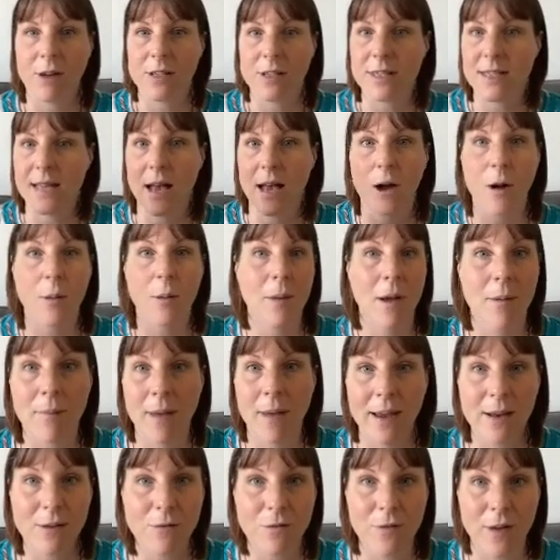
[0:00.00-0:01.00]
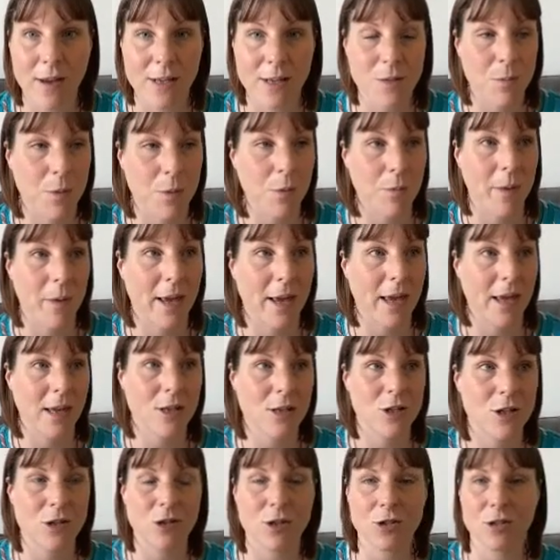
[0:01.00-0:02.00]
I set up my main Facebook
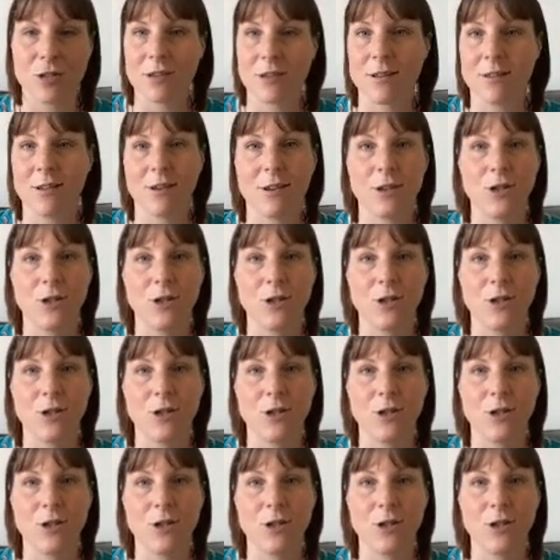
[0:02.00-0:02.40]
page and just